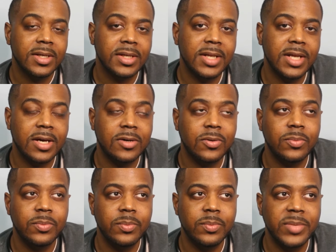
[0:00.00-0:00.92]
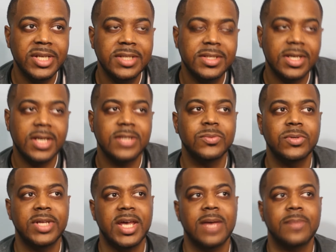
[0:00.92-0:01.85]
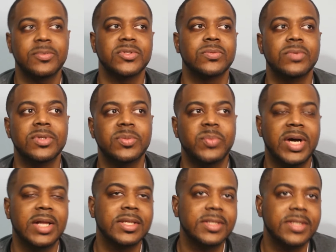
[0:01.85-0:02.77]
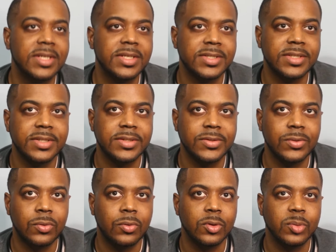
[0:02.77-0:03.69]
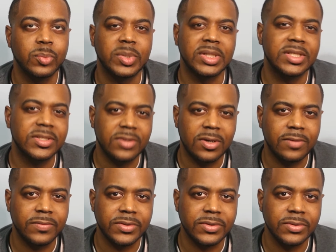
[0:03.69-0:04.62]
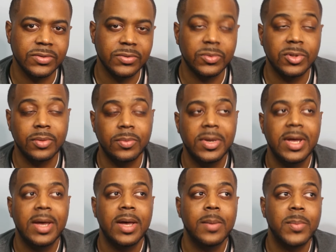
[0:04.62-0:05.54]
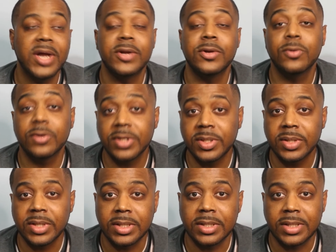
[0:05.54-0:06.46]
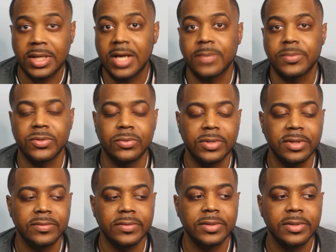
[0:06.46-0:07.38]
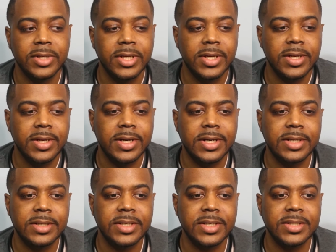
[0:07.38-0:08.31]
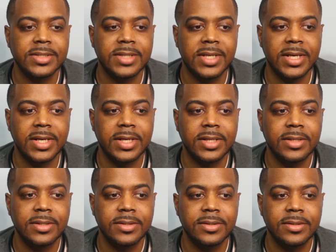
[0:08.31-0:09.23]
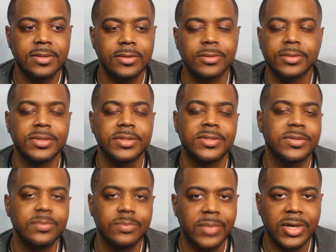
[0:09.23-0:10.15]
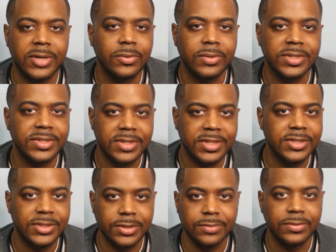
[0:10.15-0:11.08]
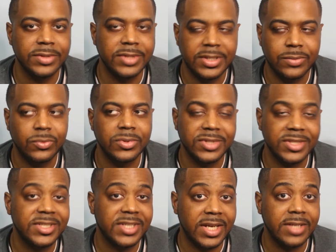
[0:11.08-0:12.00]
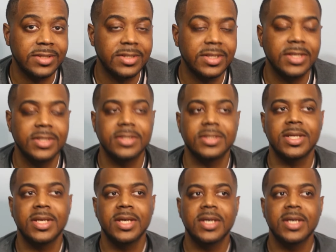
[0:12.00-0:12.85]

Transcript: Now, many times what happens with politicians or police officers, well, minority uh, cops or whatever, uh, is that, or just minorities in general that want to change things,